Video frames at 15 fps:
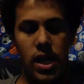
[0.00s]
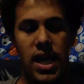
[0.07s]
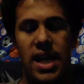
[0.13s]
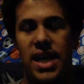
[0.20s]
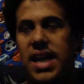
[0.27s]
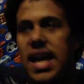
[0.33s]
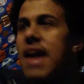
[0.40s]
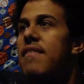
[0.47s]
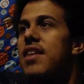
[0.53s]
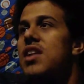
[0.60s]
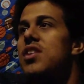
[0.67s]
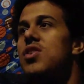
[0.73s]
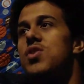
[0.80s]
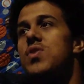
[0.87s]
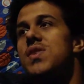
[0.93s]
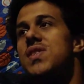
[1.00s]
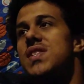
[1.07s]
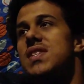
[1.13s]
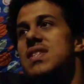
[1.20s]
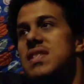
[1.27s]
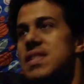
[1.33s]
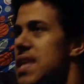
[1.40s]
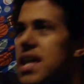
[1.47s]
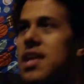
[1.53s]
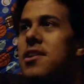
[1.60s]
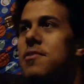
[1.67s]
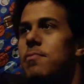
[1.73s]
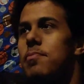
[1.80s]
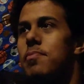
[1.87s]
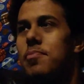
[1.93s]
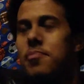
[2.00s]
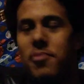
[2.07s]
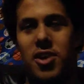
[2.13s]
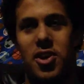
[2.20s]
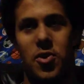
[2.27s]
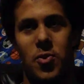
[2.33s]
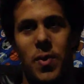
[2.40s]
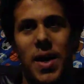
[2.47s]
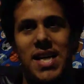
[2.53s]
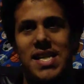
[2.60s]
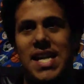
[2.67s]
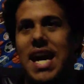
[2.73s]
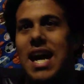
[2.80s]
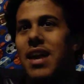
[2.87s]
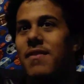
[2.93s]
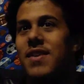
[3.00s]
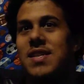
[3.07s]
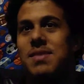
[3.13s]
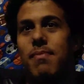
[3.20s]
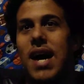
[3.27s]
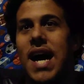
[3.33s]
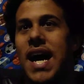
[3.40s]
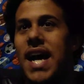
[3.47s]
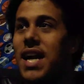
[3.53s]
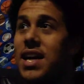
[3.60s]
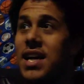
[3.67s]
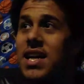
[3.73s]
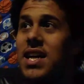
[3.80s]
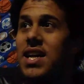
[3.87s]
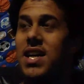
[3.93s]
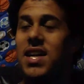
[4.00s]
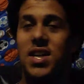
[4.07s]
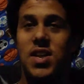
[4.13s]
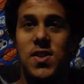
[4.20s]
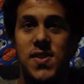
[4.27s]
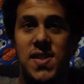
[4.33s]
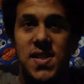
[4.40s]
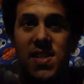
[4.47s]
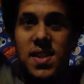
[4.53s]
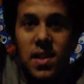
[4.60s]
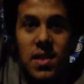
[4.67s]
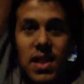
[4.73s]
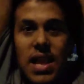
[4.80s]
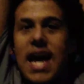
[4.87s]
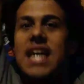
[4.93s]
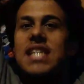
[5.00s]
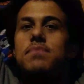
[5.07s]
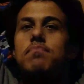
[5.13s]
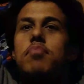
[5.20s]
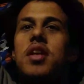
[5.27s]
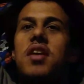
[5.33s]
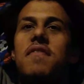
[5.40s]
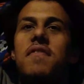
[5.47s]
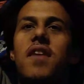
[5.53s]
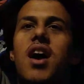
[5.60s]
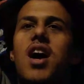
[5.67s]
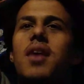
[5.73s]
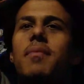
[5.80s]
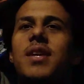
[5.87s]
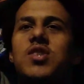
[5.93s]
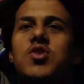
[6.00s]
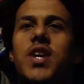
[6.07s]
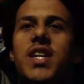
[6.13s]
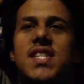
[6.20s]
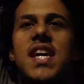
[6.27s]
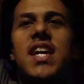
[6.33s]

And Kevin, who is still crazy out of his mind, uses the last bit of Omnitrix